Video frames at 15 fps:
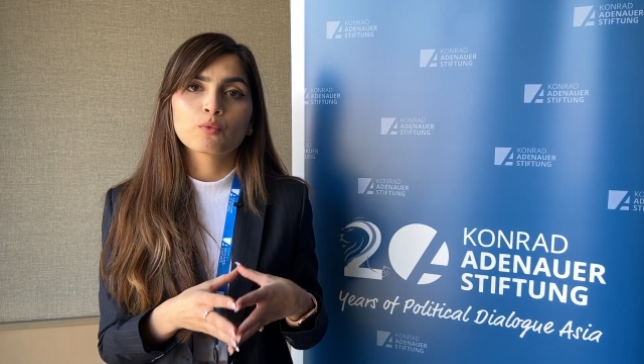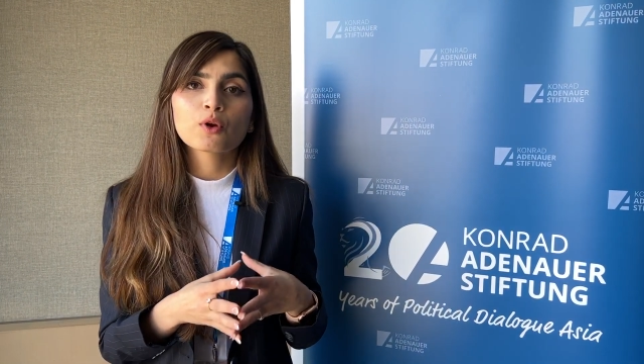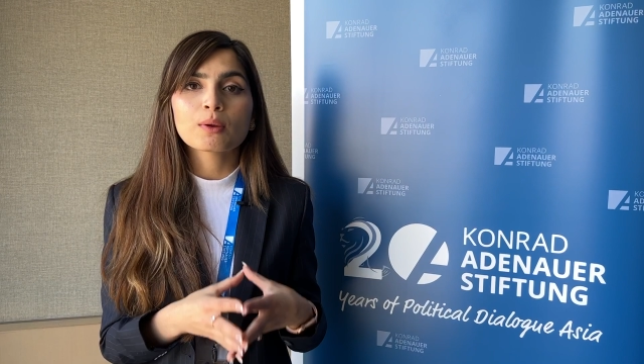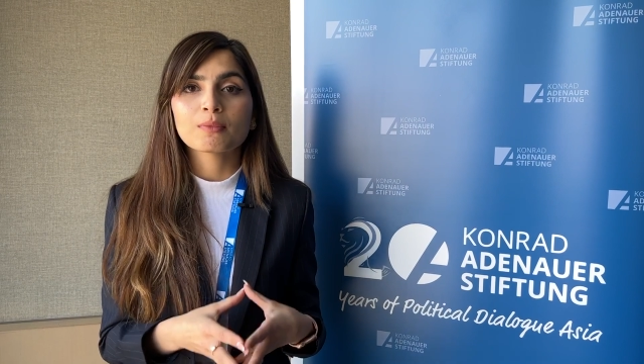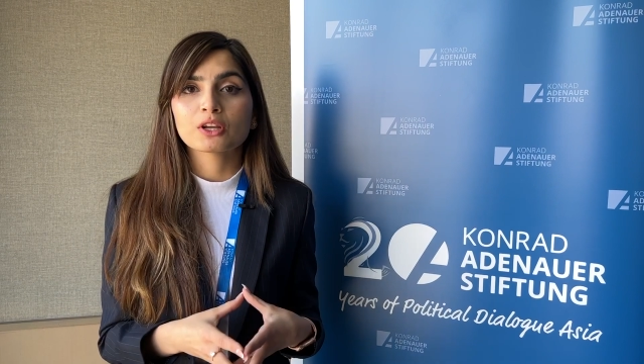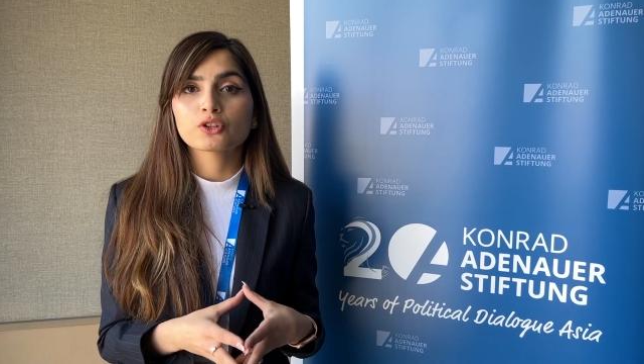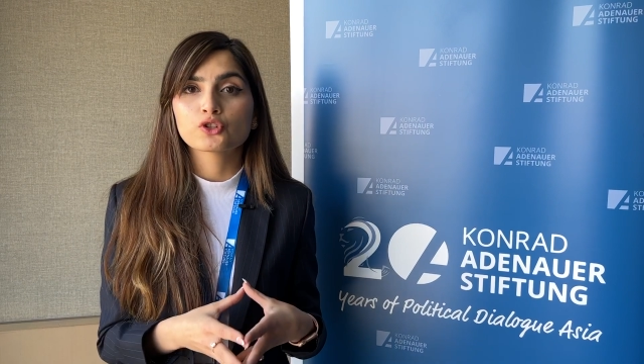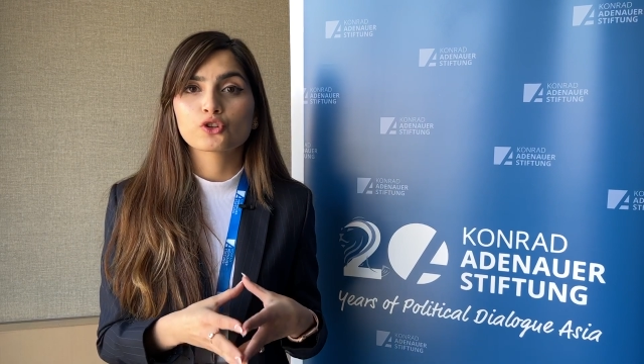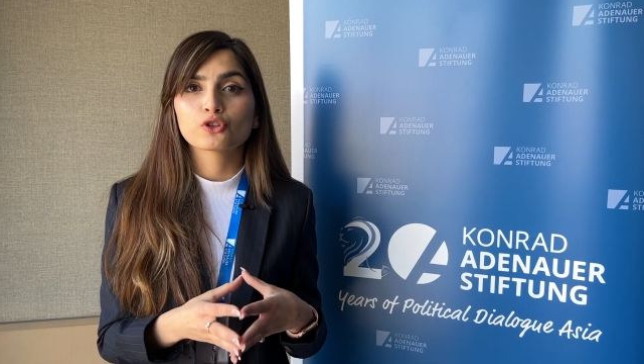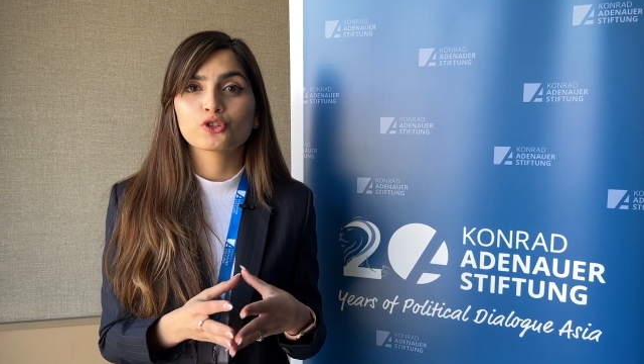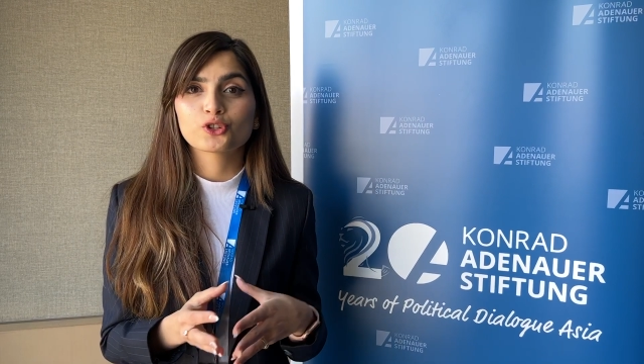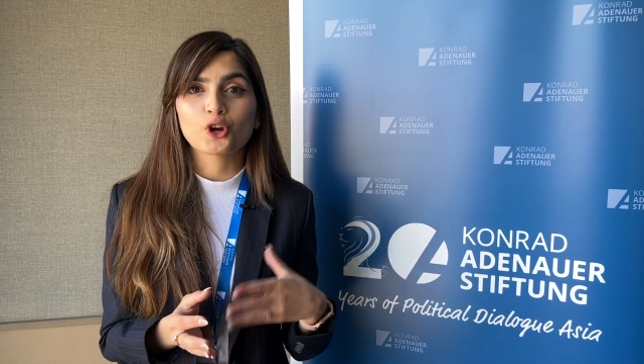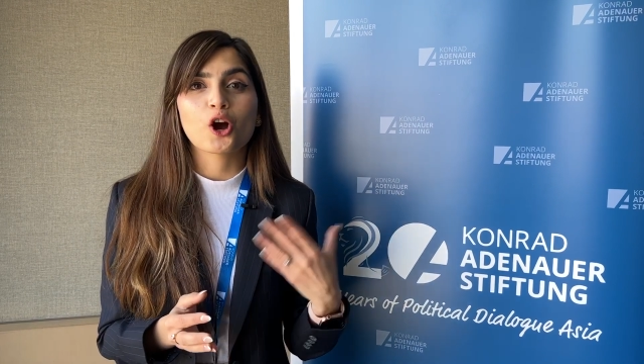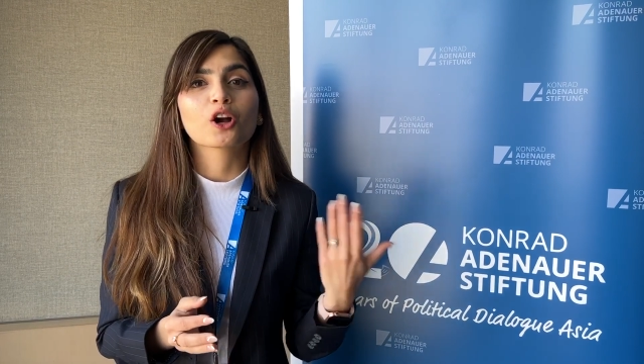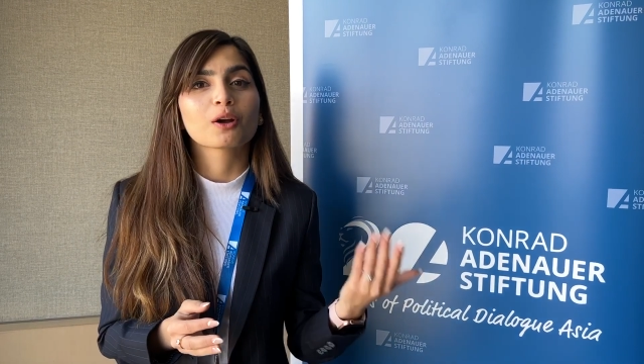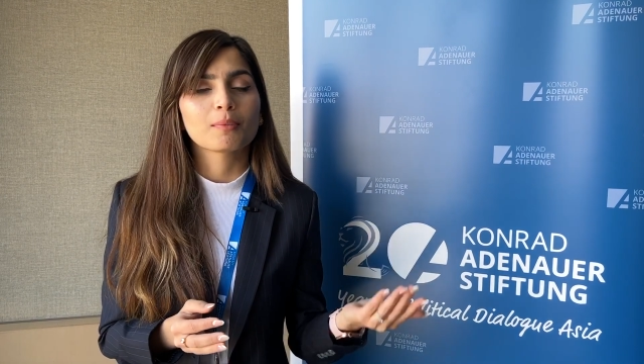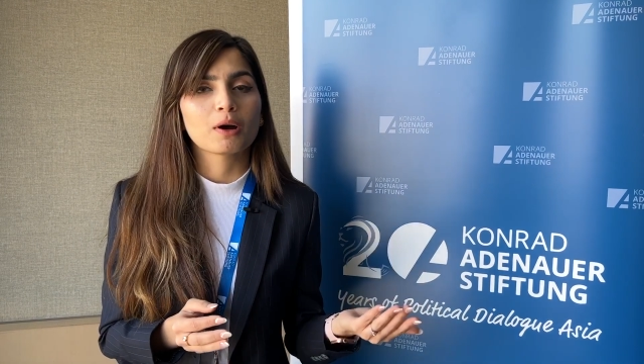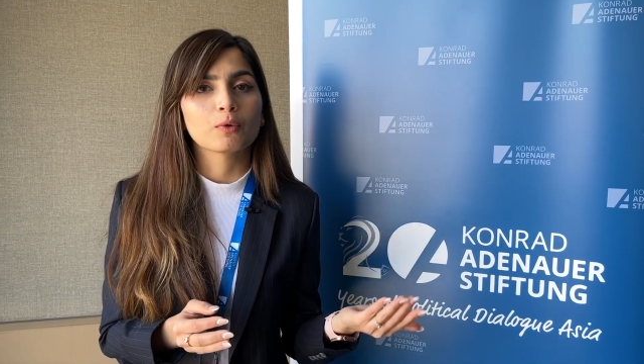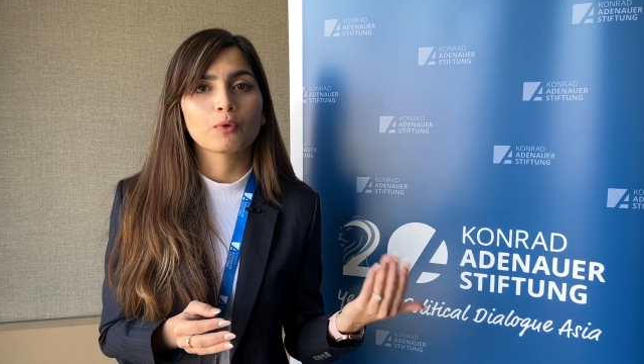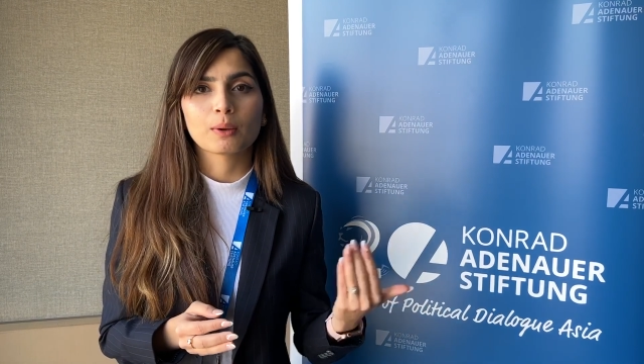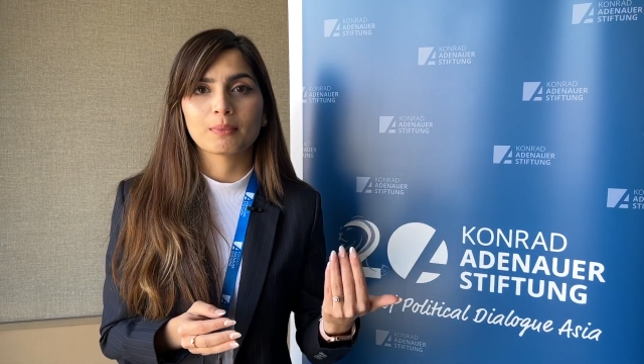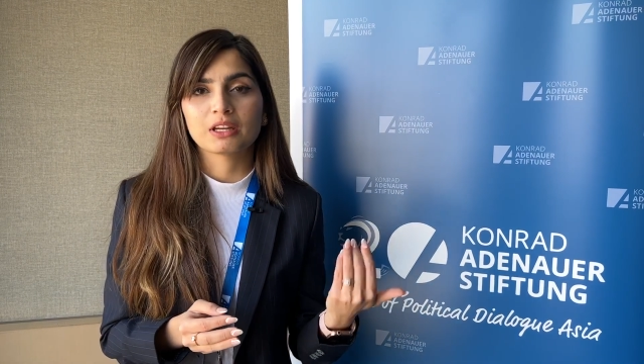women should talk
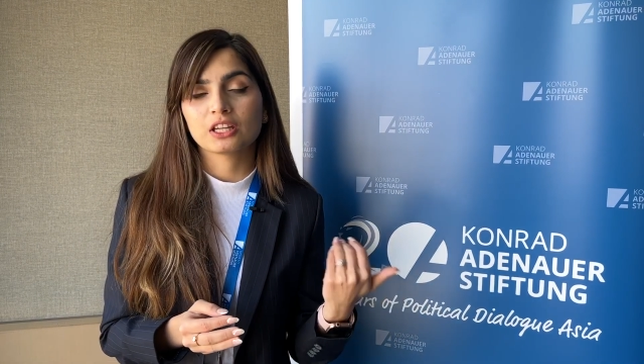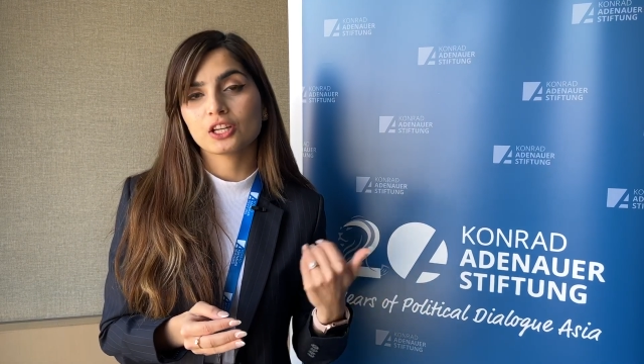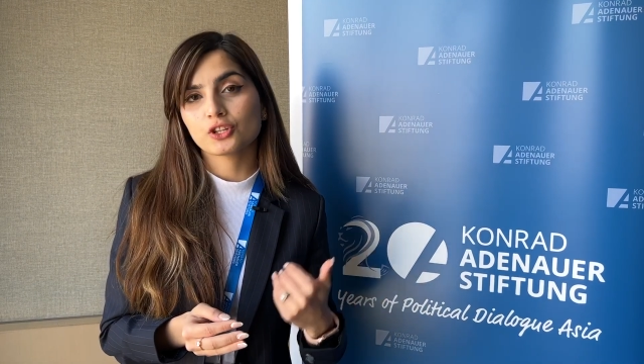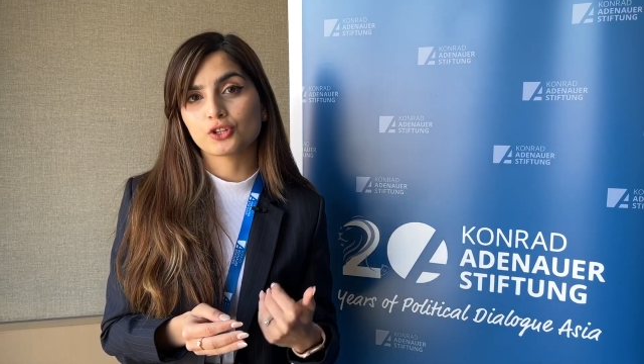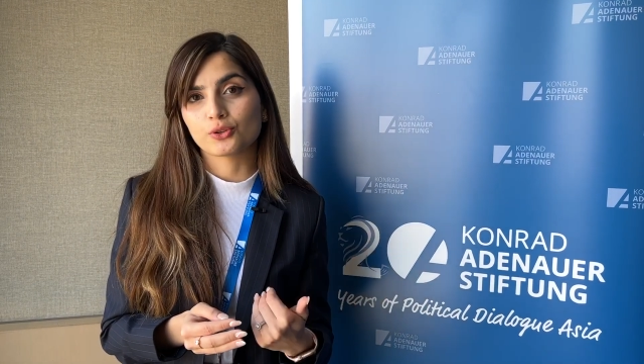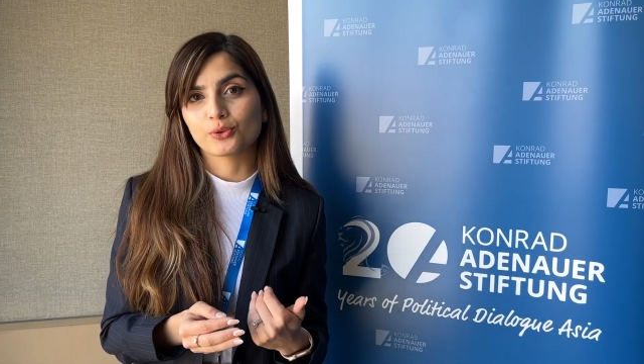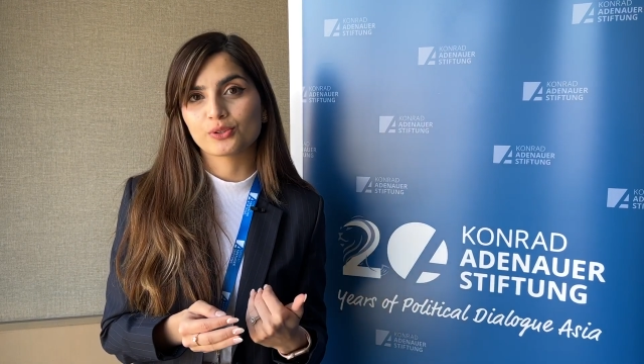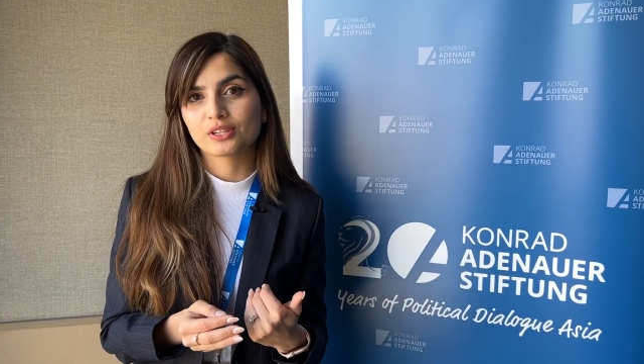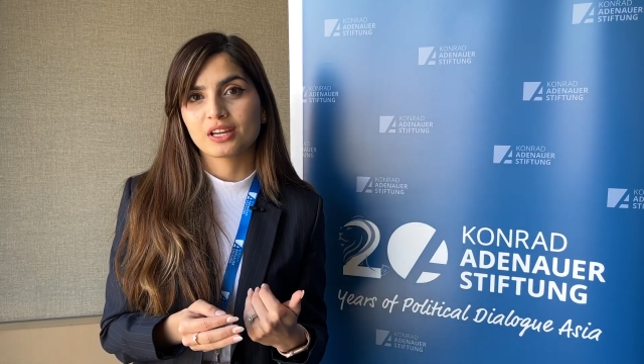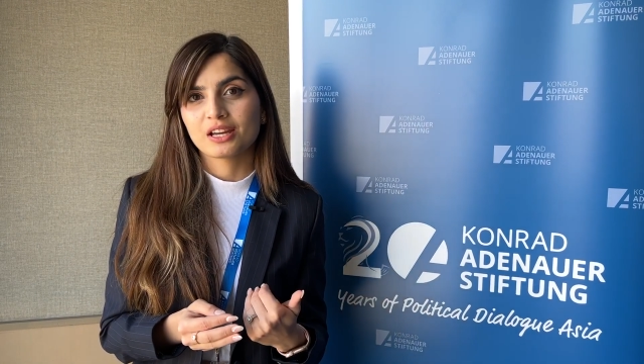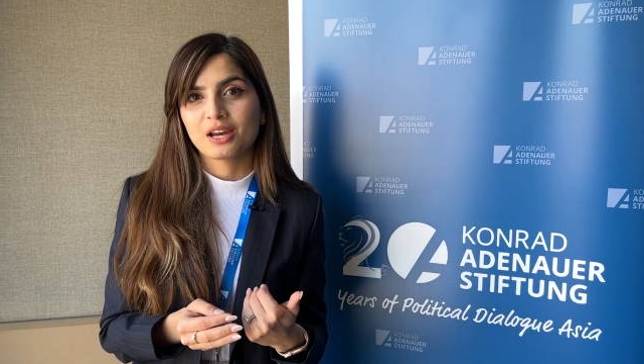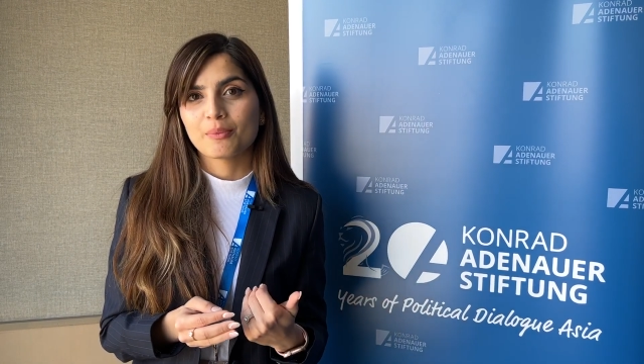about women issues.